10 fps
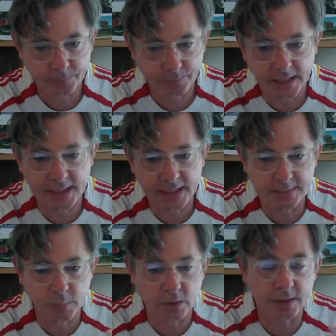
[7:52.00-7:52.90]
in his
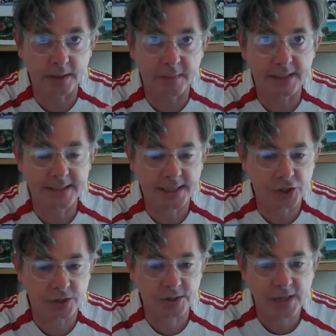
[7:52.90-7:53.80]
book, The
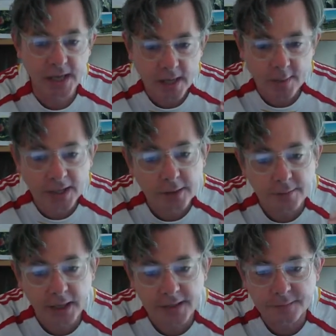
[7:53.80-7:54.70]
Meditations. Think of
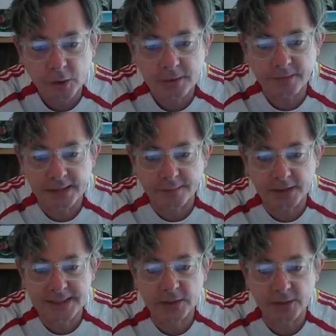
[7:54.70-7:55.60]
life you have lived
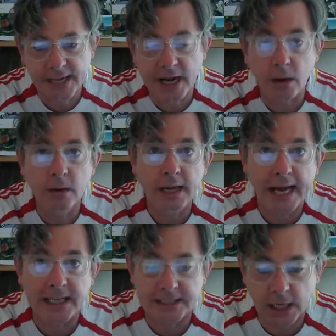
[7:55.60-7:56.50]
until now
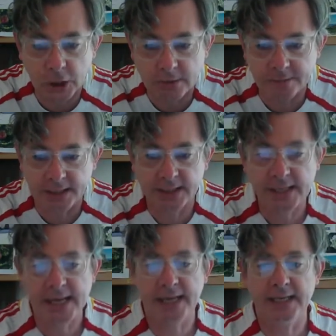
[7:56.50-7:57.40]
as over
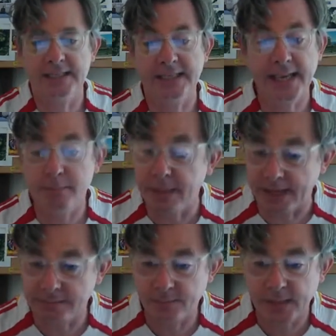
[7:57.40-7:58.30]
and as a dead man.
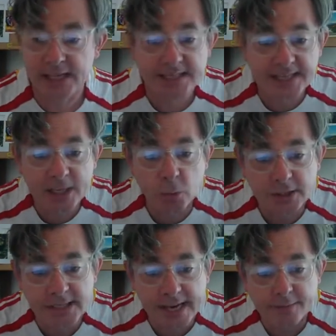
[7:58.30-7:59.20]
See what's
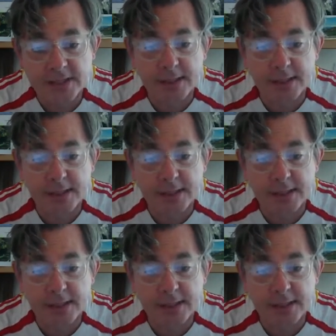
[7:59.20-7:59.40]
left as a